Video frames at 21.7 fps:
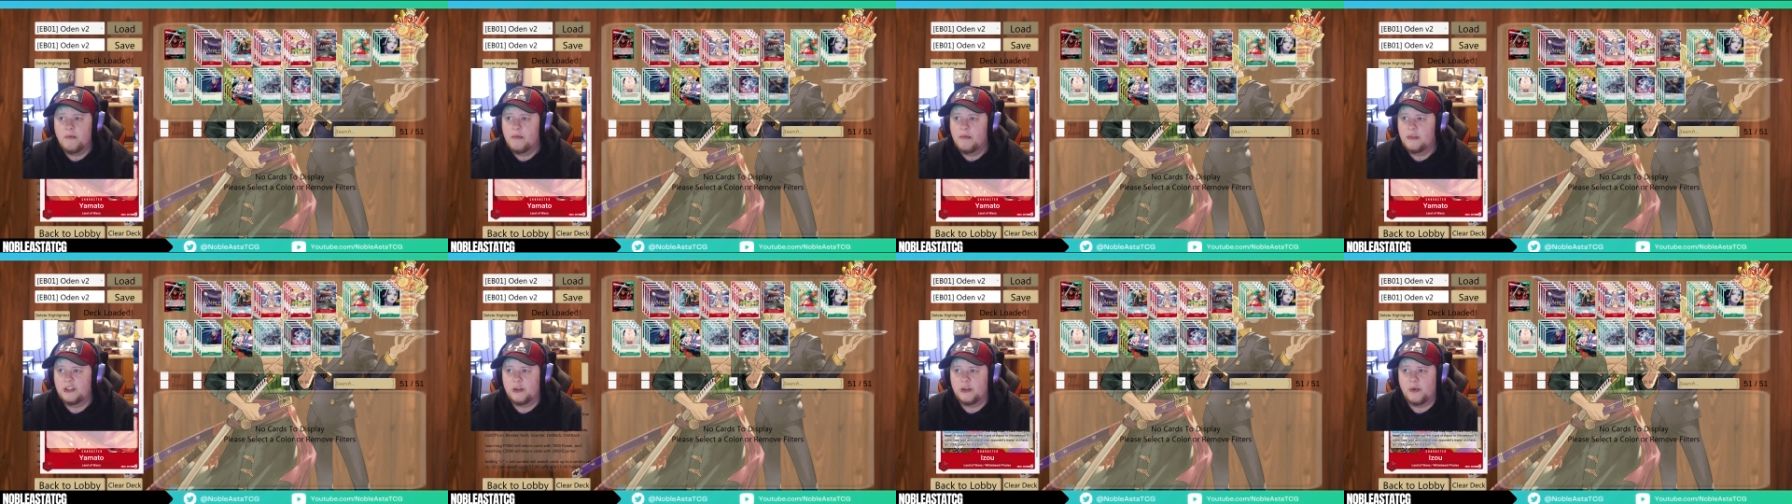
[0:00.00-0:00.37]

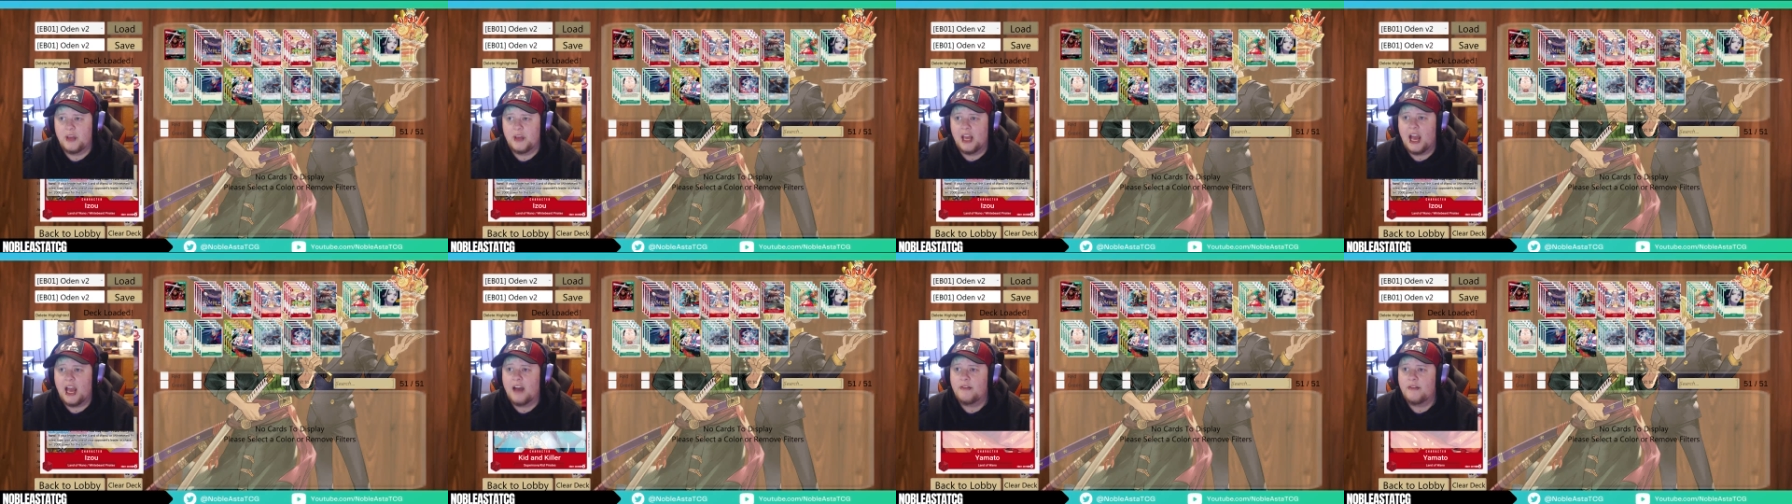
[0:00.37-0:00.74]
So we
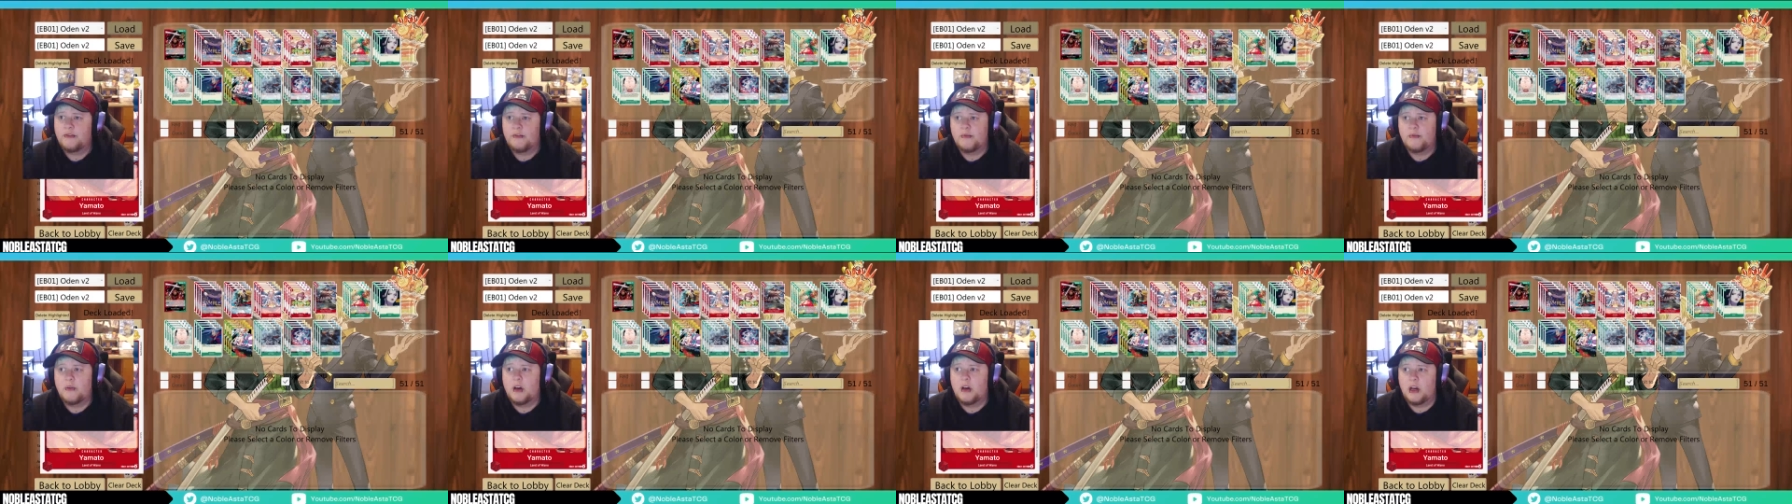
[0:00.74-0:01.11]
have
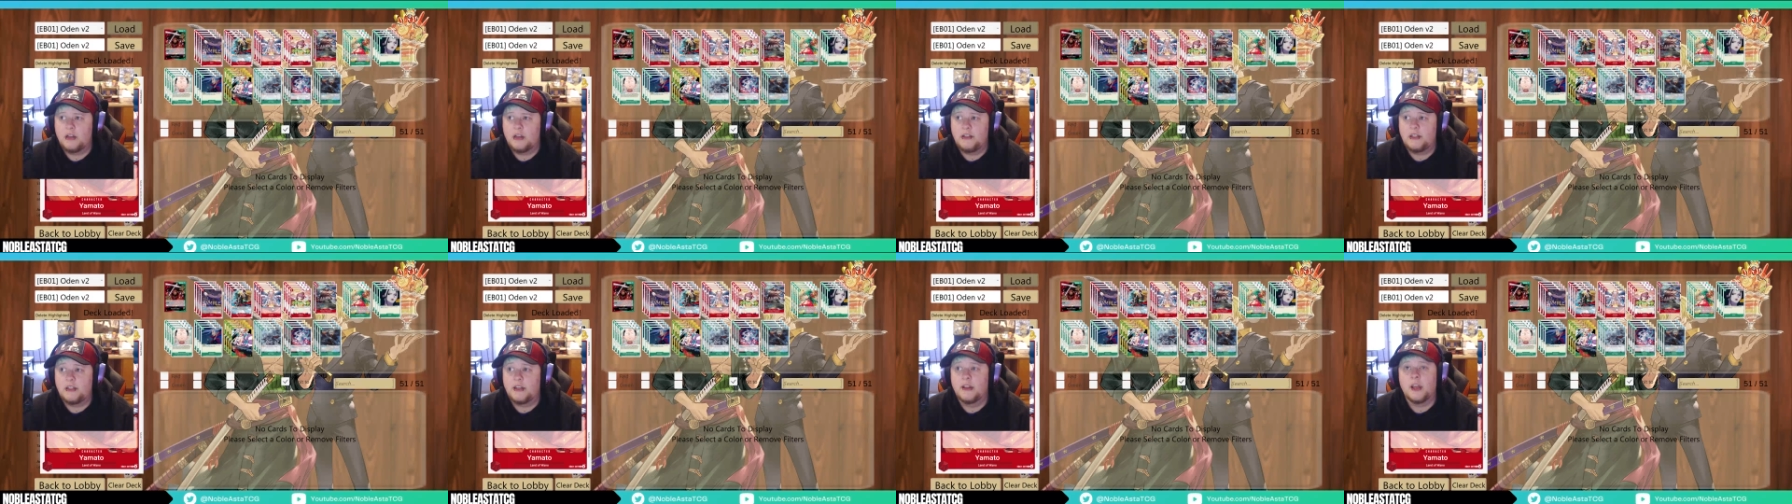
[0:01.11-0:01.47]
a
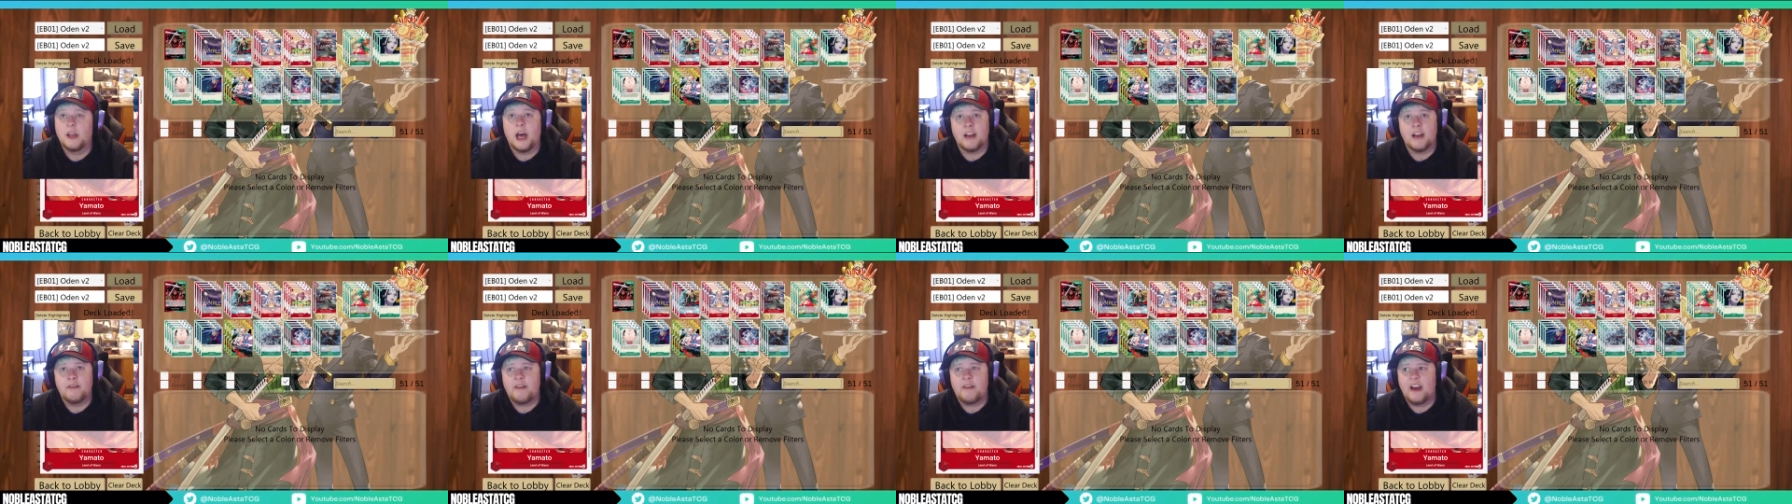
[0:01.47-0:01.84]

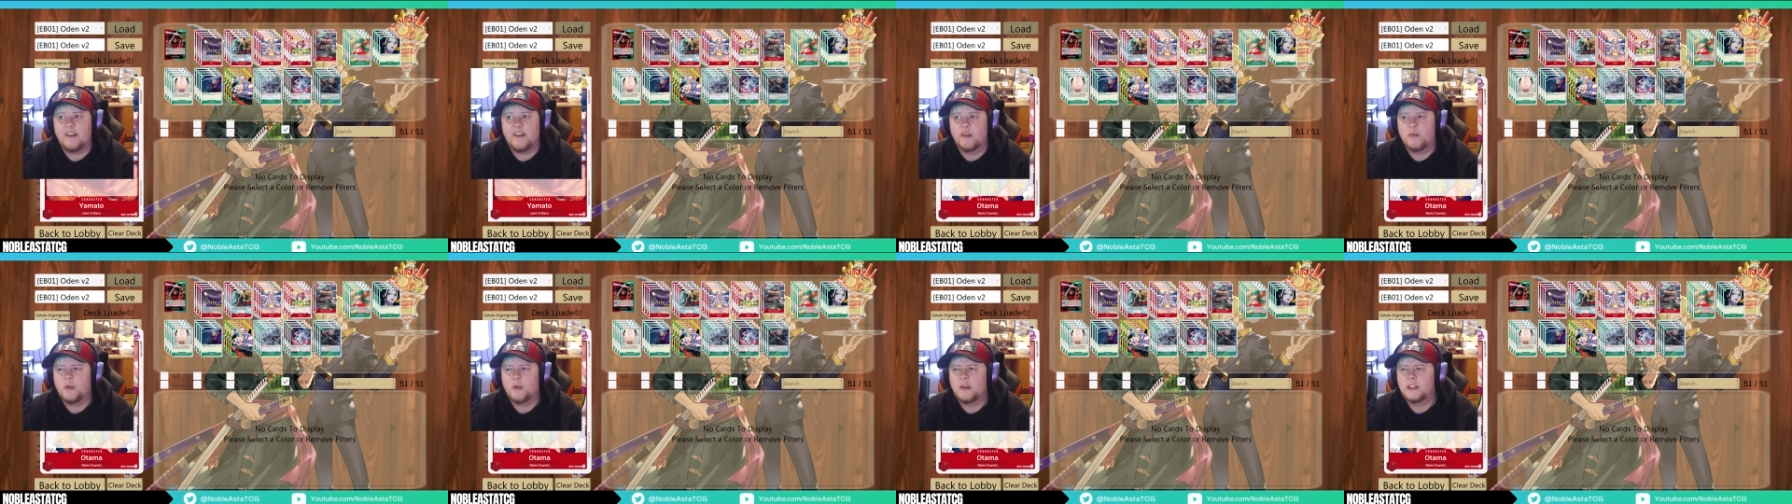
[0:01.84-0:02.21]
lot of 5
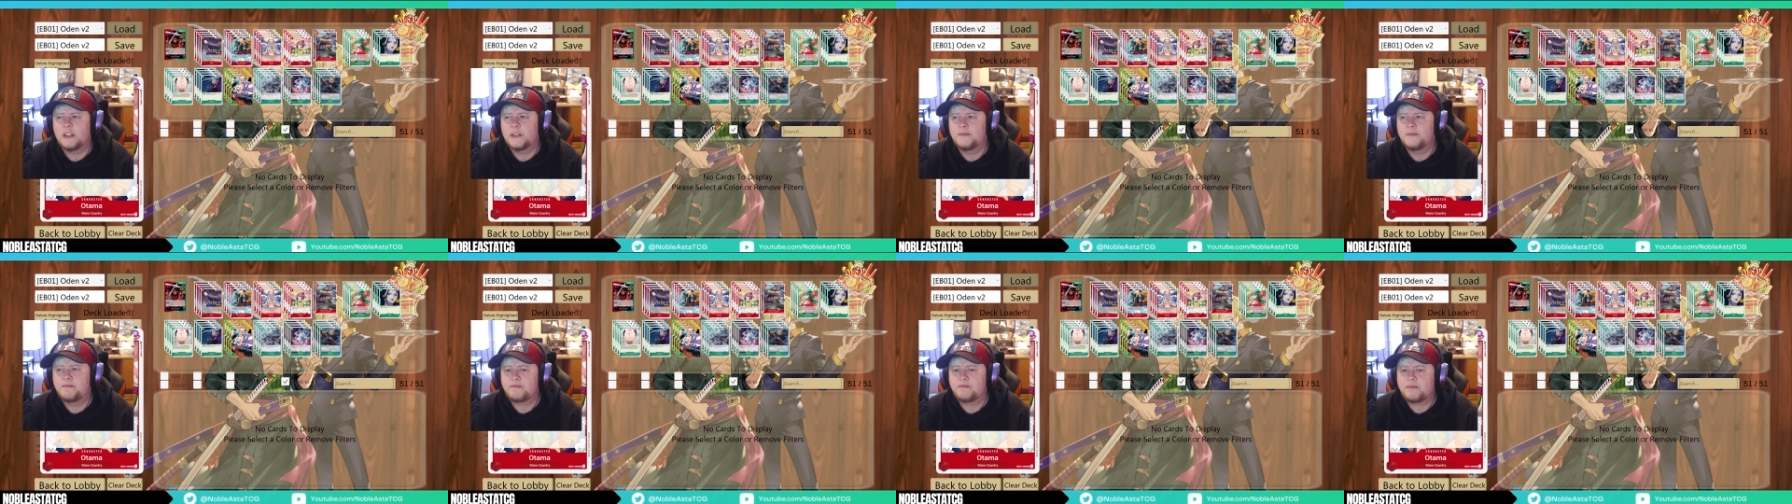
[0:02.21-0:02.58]
or mores.